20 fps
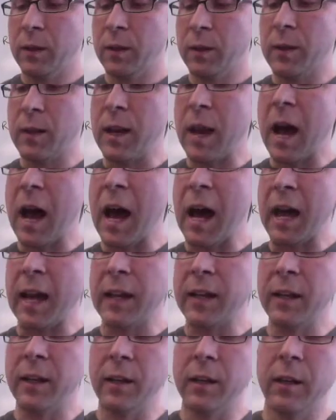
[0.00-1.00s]

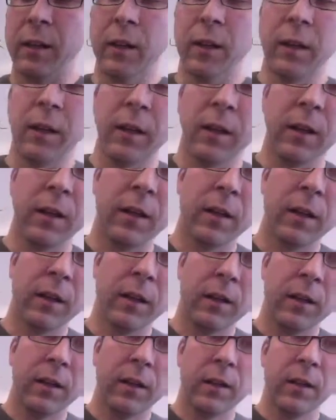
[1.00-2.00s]
9,
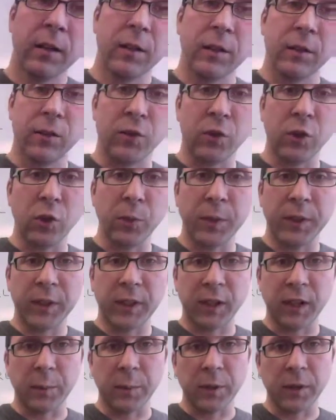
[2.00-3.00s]
zoom in the
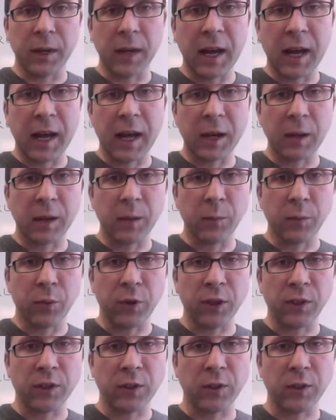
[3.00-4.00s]
number 9
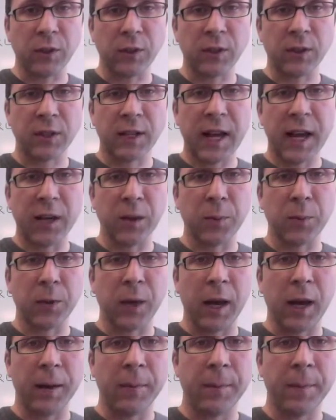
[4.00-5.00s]
brings you to the scatter
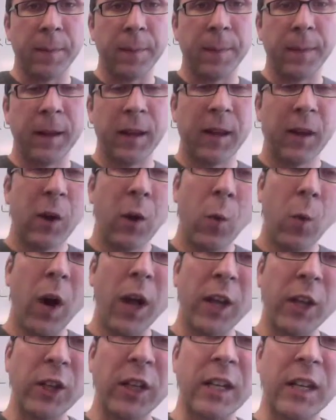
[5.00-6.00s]
plot. Well,
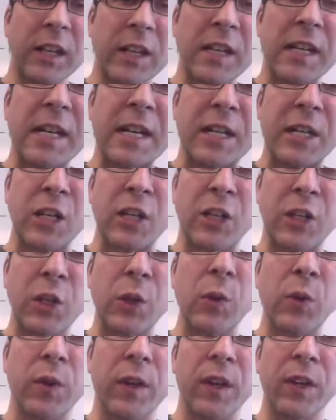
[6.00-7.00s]
you didn't need to
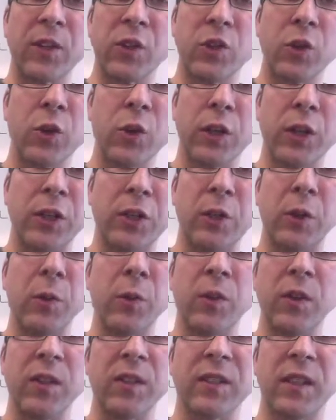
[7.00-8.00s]
do this. You could do
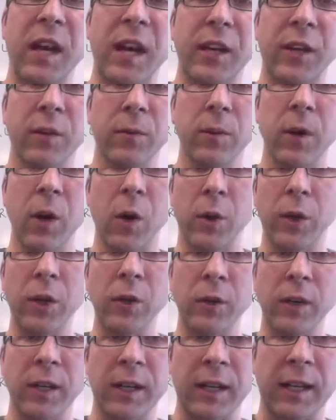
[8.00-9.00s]
this on your own. You don't
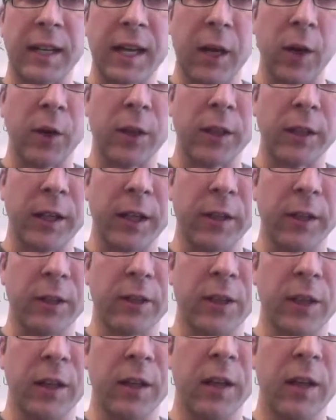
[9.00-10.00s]
need a calculator
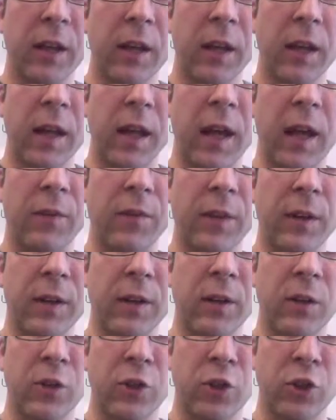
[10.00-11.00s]
to have it
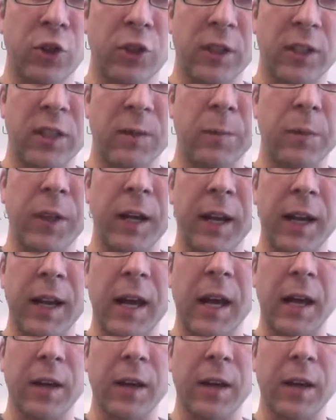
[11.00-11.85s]
displayed